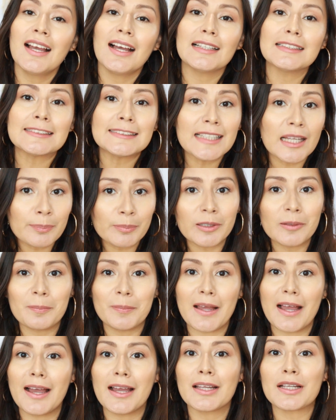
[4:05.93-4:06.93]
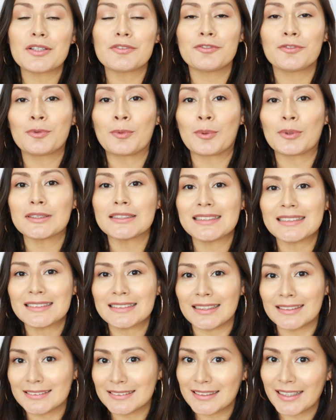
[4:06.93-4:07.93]
a separate bag for
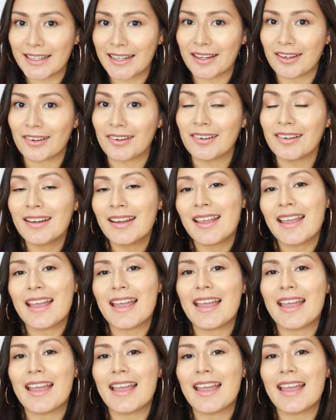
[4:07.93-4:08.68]
sun care,